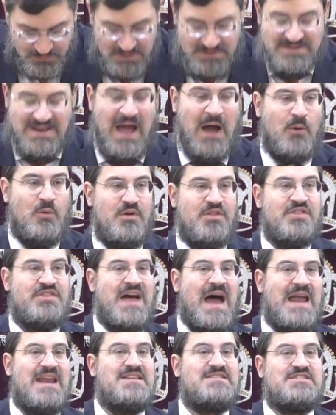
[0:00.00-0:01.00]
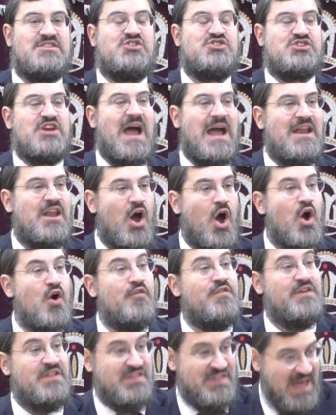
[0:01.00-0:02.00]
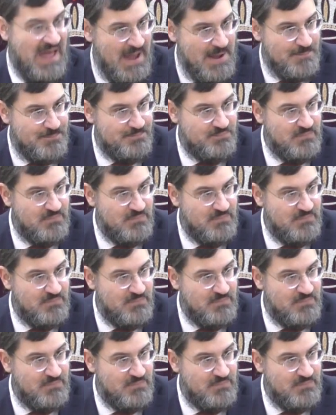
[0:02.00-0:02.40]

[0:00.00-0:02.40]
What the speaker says: Now, that is the shaila over there.